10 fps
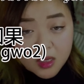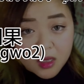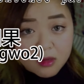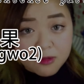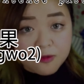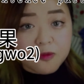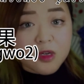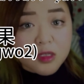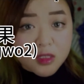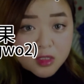in
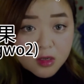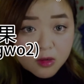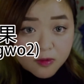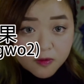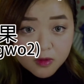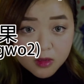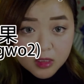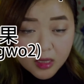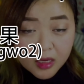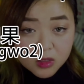front of
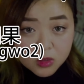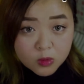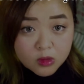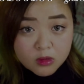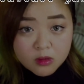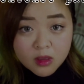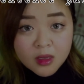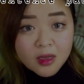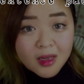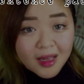the actual
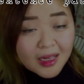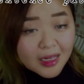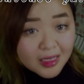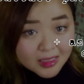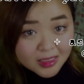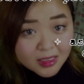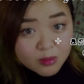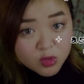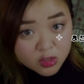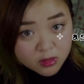
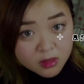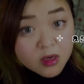assumption